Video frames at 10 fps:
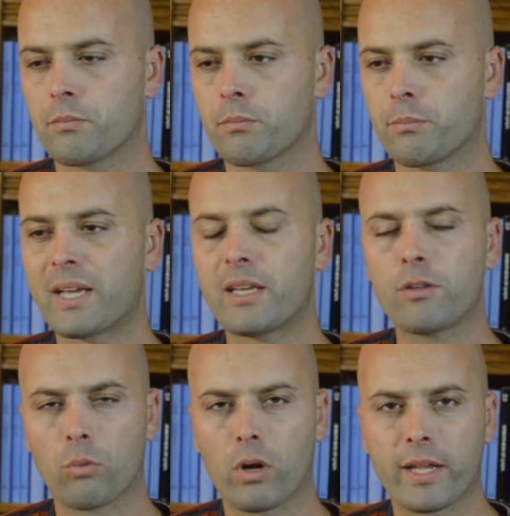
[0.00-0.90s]
My
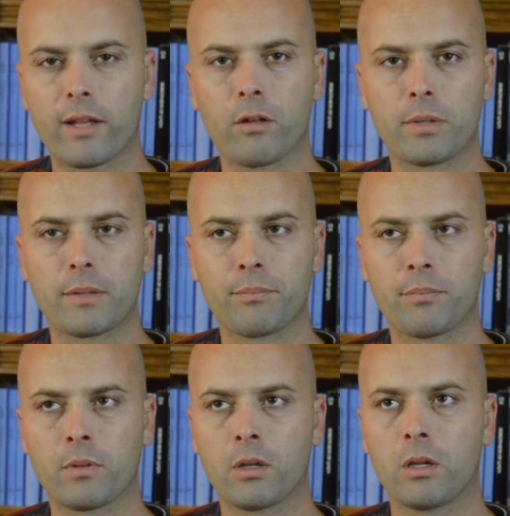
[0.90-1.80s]
kids want to help me.
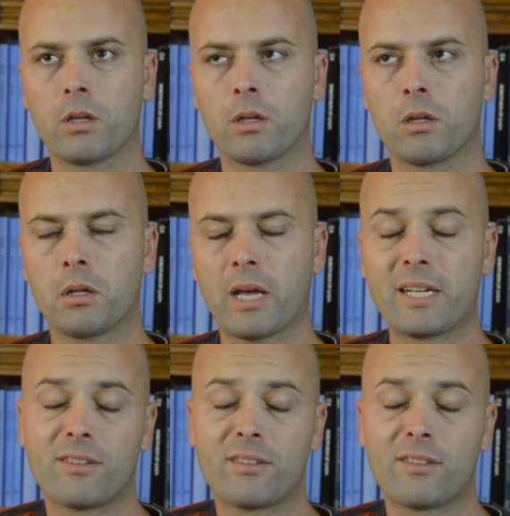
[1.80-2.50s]
And